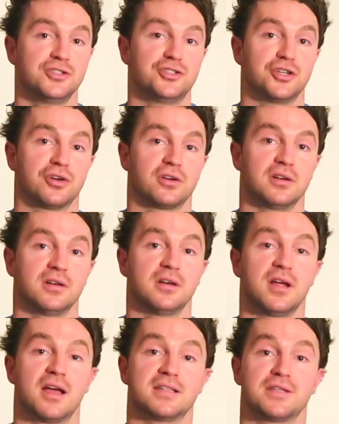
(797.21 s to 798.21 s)

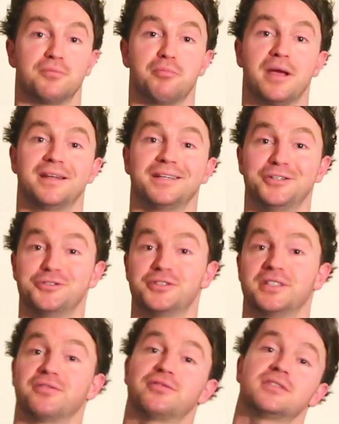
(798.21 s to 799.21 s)
Journaling has made a huge
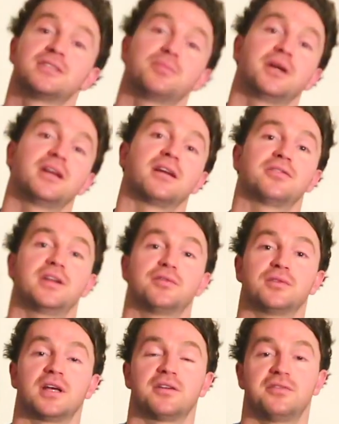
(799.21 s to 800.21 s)
difference to me, and I've
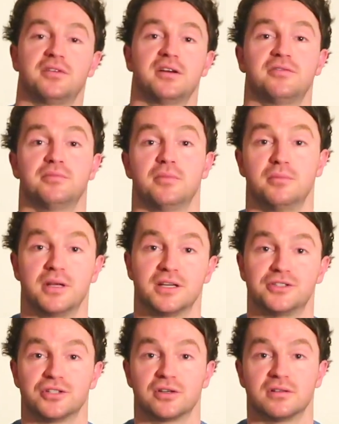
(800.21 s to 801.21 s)
given that
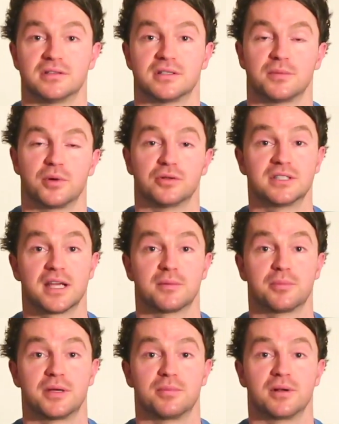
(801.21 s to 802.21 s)
5-minute journal to about
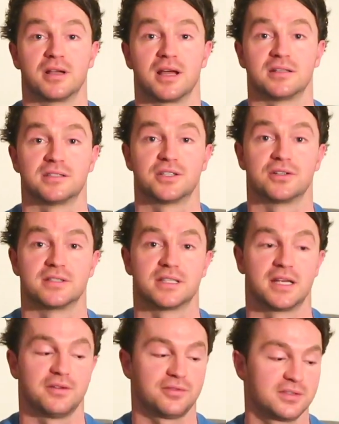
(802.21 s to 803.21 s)
10 people last year as a
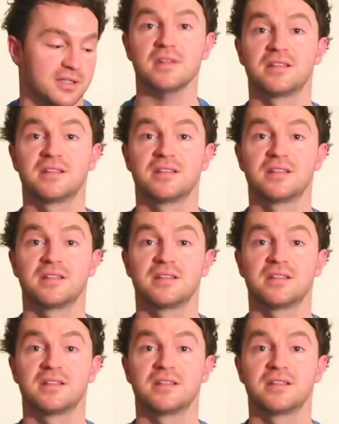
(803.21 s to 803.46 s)
gift.